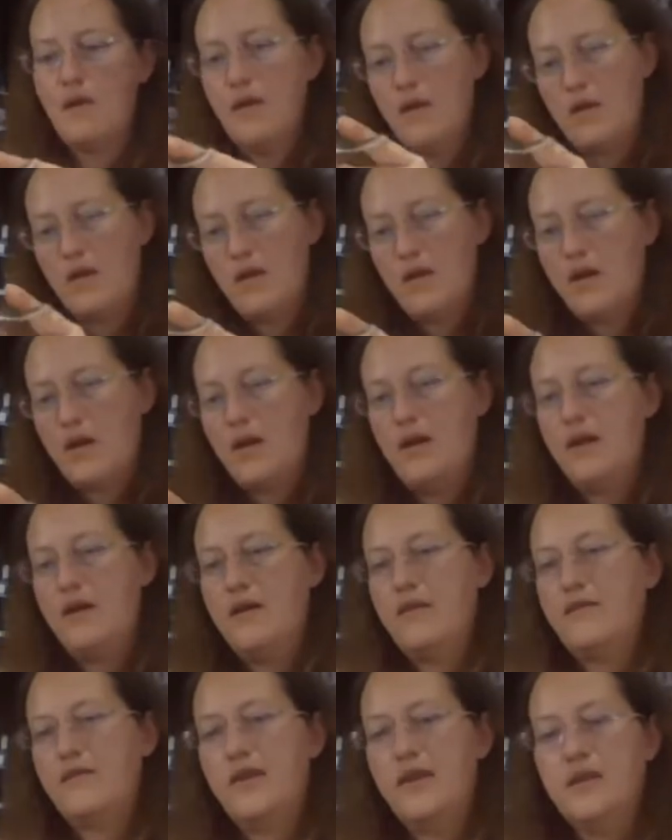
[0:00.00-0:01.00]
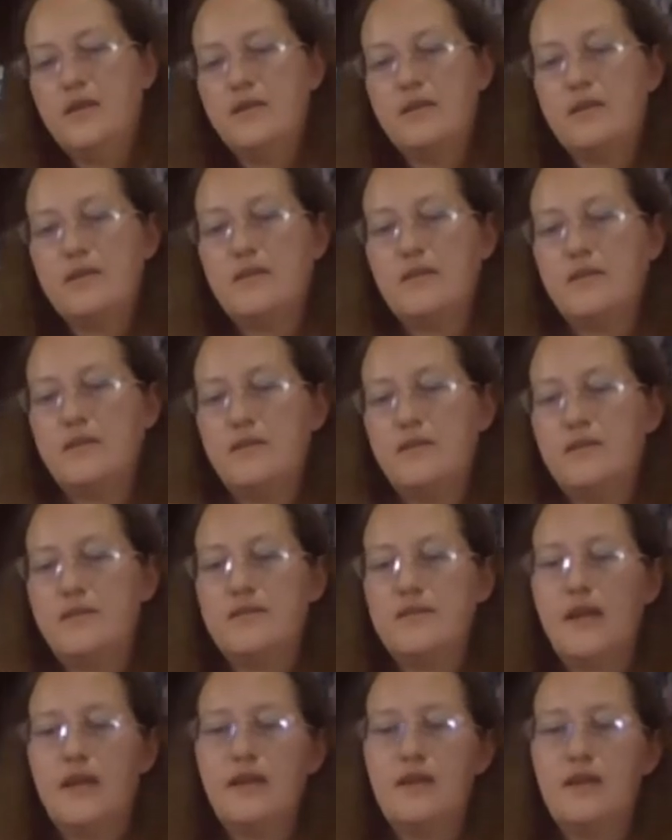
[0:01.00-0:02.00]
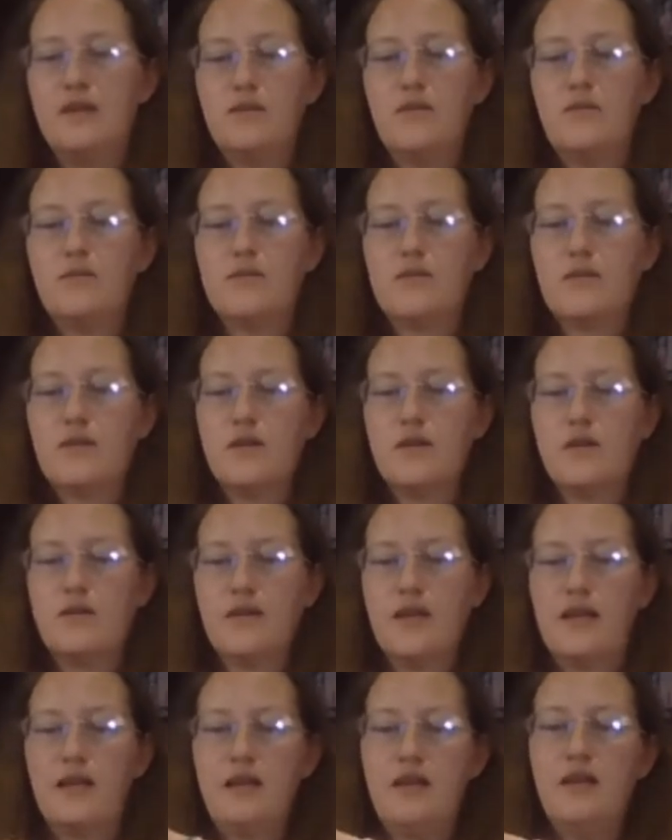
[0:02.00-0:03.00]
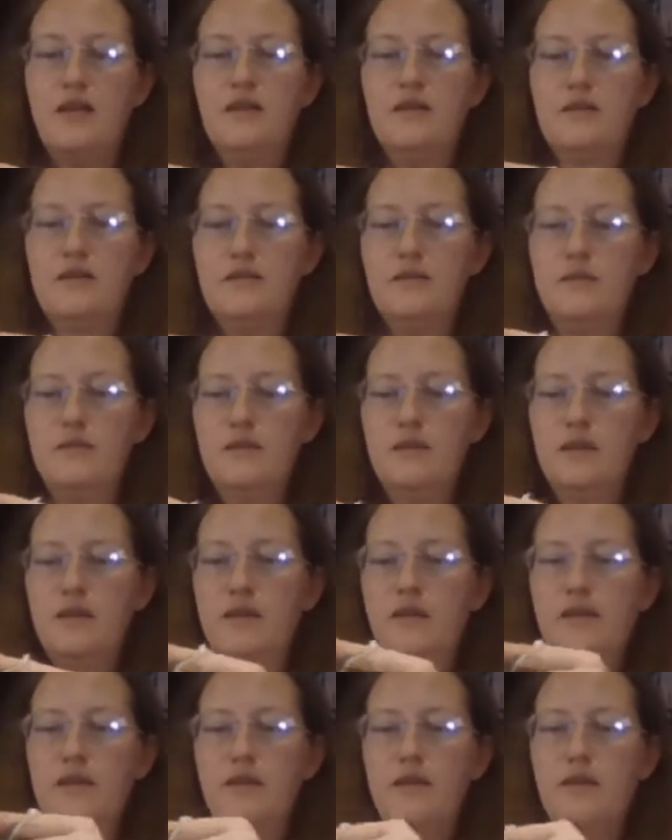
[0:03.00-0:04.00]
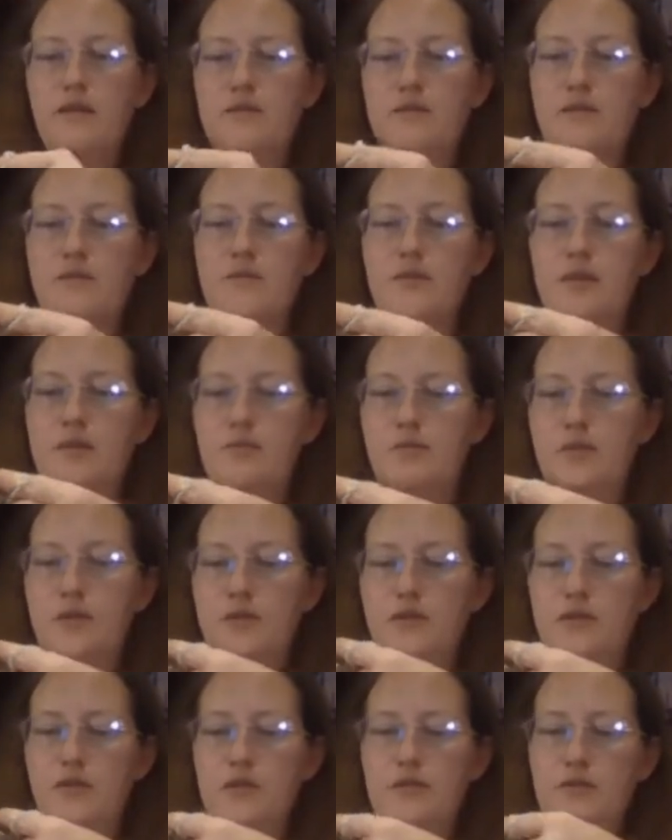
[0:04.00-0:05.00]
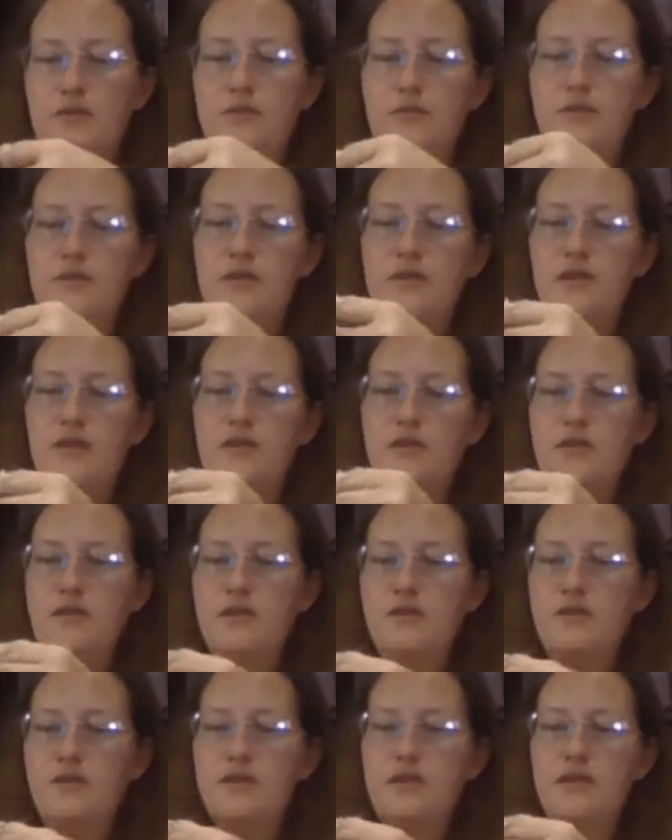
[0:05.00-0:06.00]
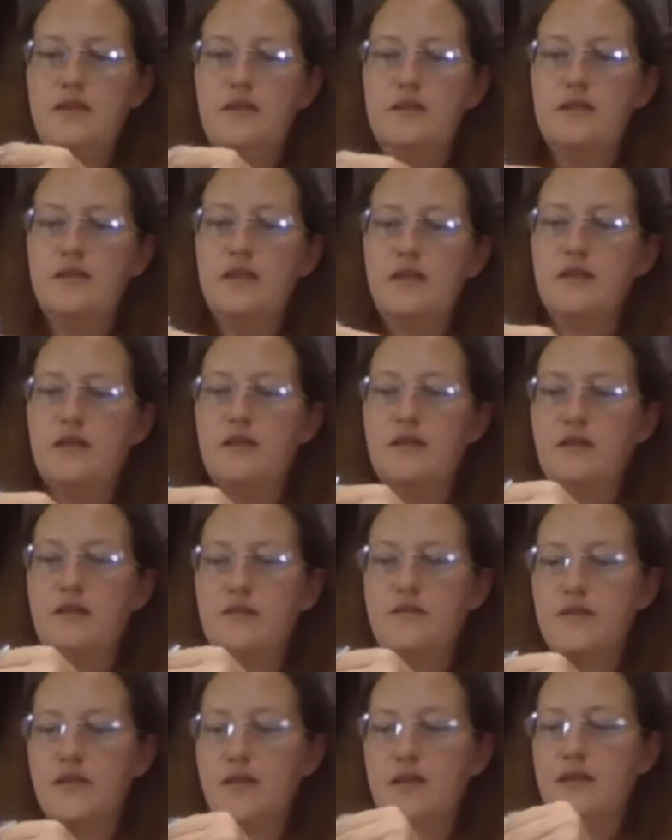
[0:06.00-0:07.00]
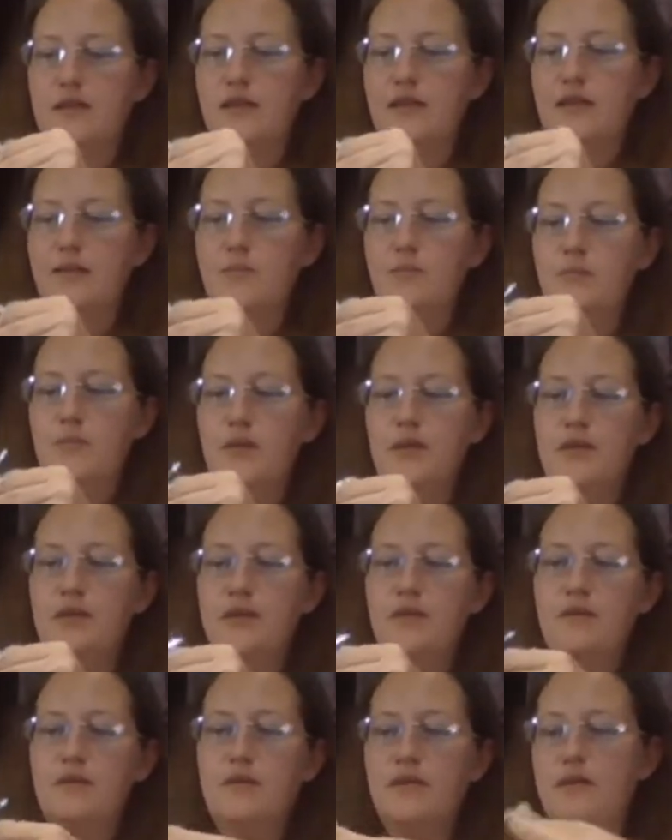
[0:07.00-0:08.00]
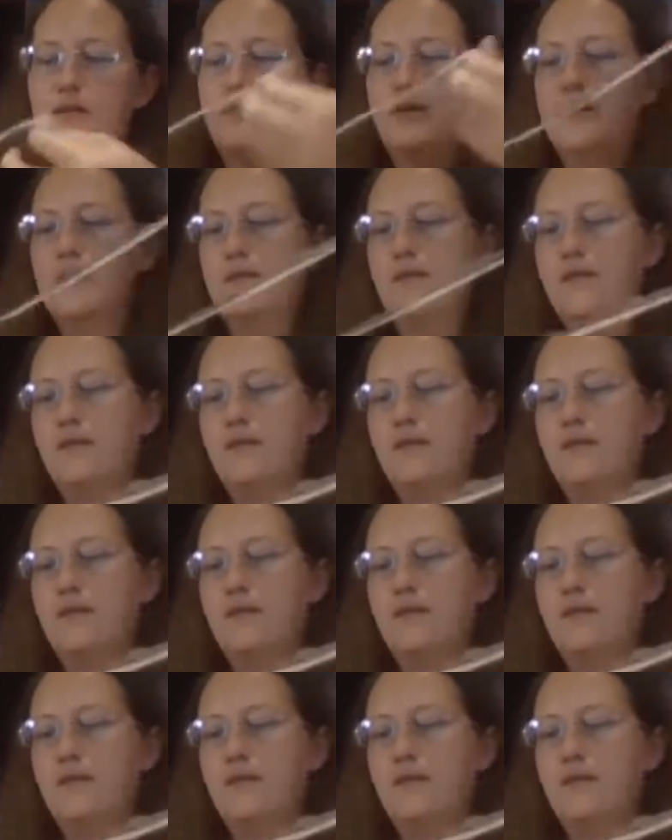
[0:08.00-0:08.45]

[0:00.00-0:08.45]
Alright, now I've reached the second corner on that heel, so I'm going to put 2 stitches in there. Got a lump there. There we go.